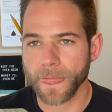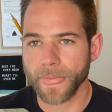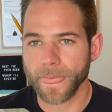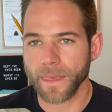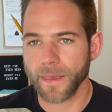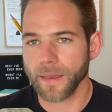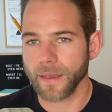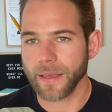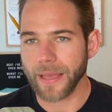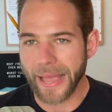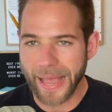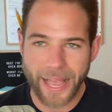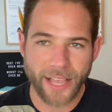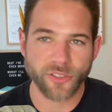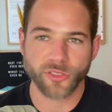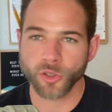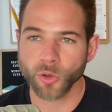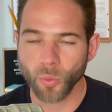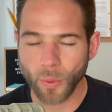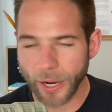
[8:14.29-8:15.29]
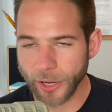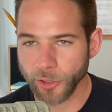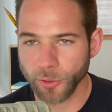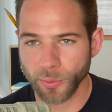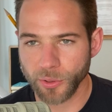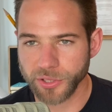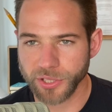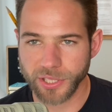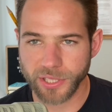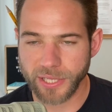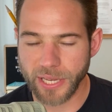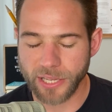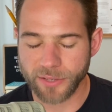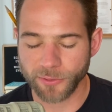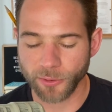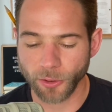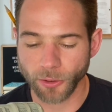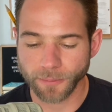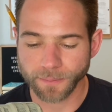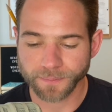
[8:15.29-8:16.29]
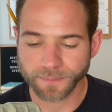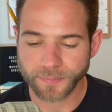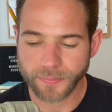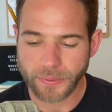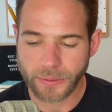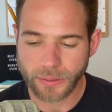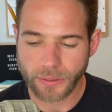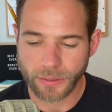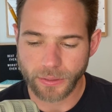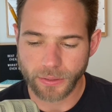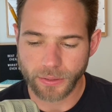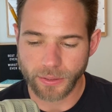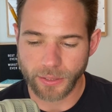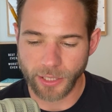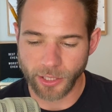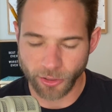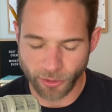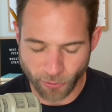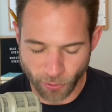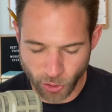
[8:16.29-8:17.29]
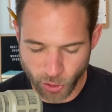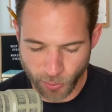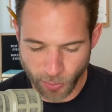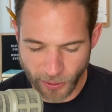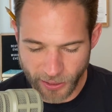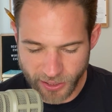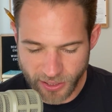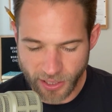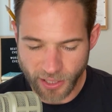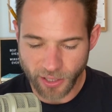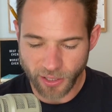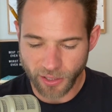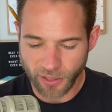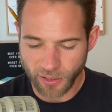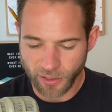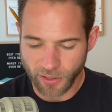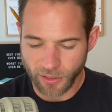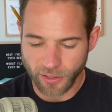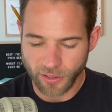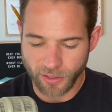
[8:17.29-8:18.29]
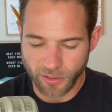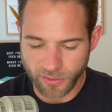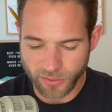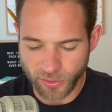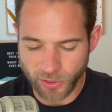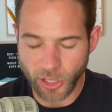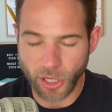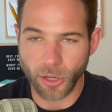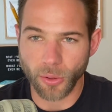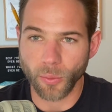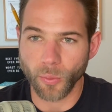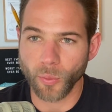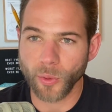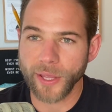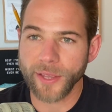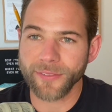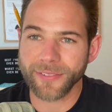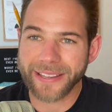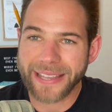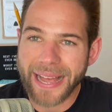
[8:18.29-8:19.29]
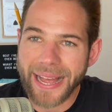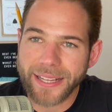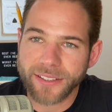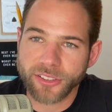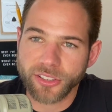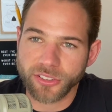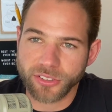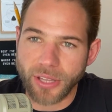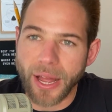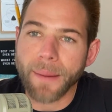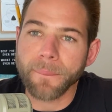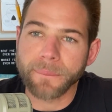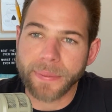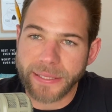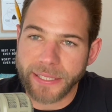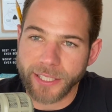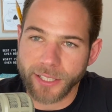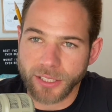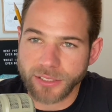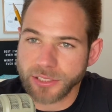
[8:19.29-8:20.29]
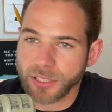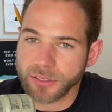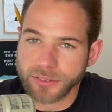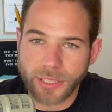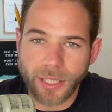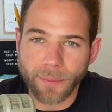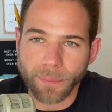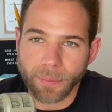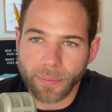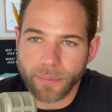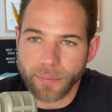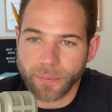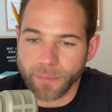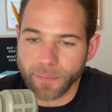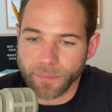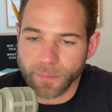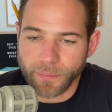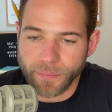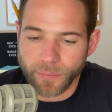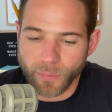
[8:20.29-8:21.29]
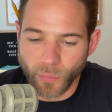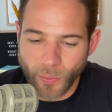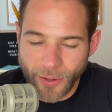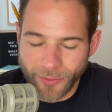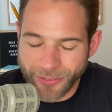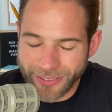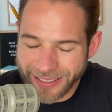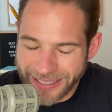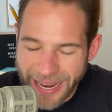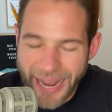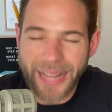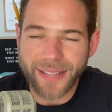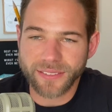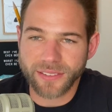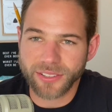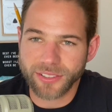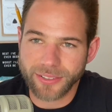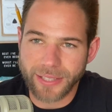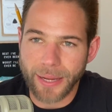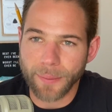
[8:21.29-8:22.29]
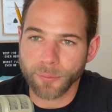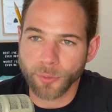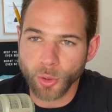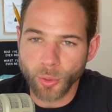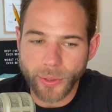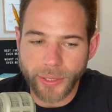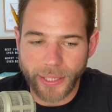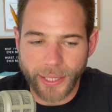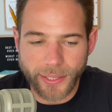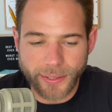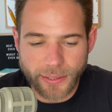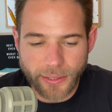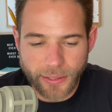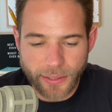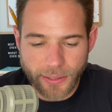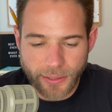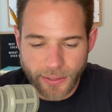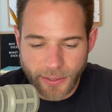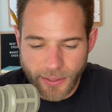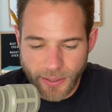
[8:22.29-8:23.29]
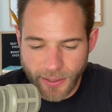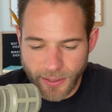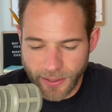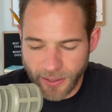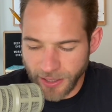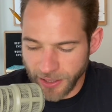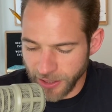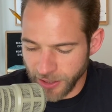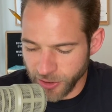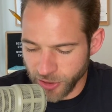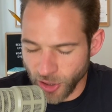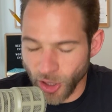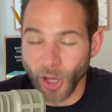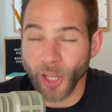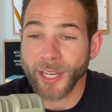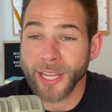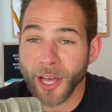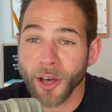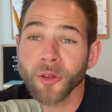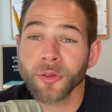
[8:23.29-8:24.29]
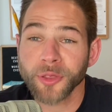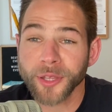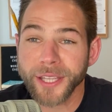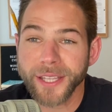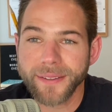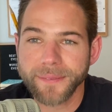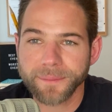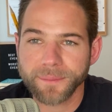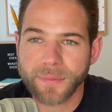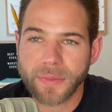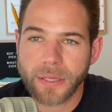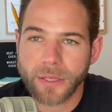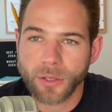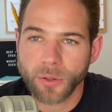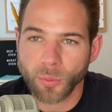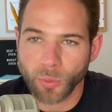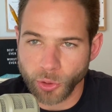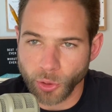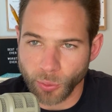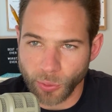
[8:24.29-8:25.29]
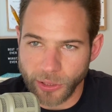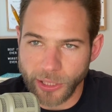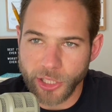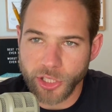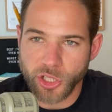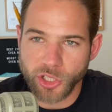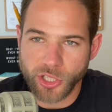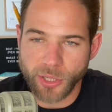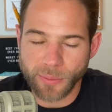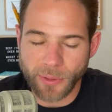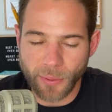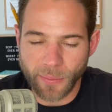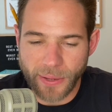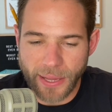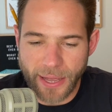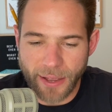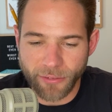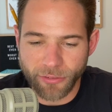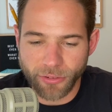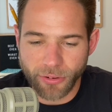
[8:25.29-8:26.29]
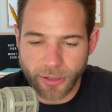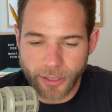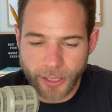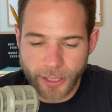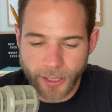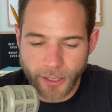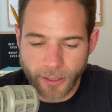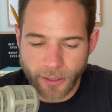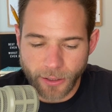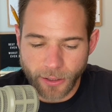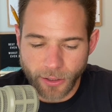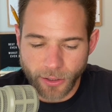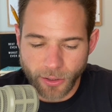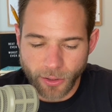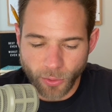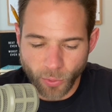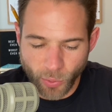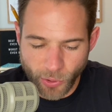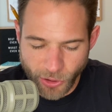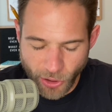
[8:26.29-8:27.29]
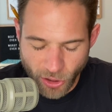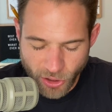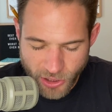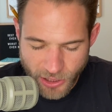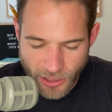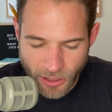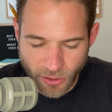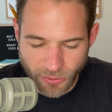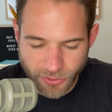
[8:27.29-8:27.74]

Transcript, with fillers: as to why you were successful in the first place. So, y'all, we have got to stop beating ourselves up. We have got to stop doing it. It is unhealthy with the relationship that we have with ourselves.